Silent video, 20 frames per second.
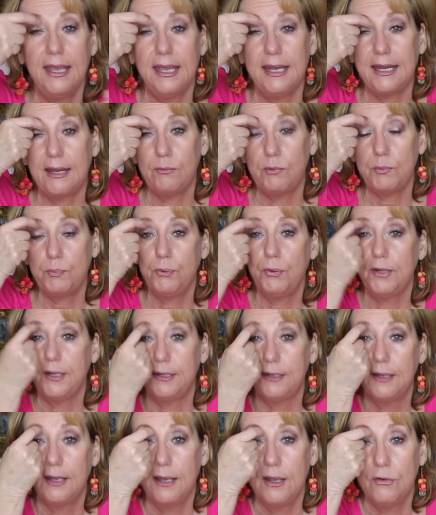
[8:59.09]
and I would put
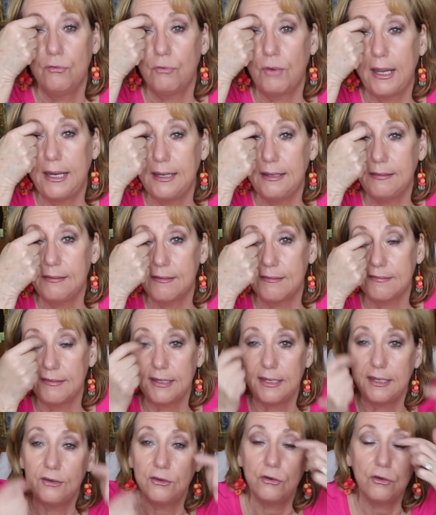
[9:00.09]
it right in this
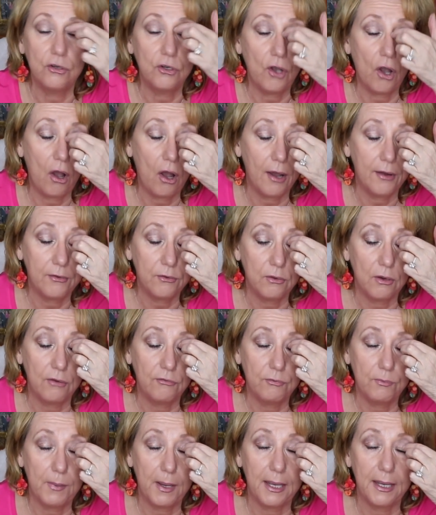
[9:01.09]
inner corner
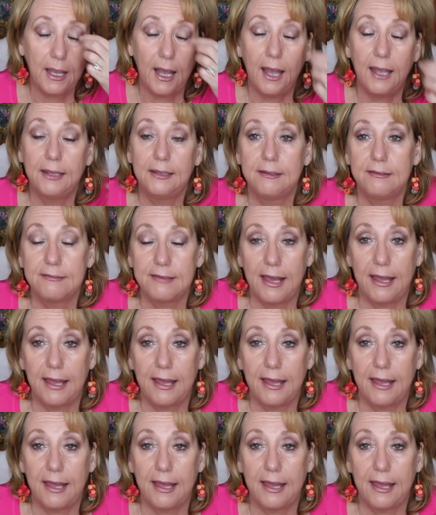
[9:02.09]
of my eyelids.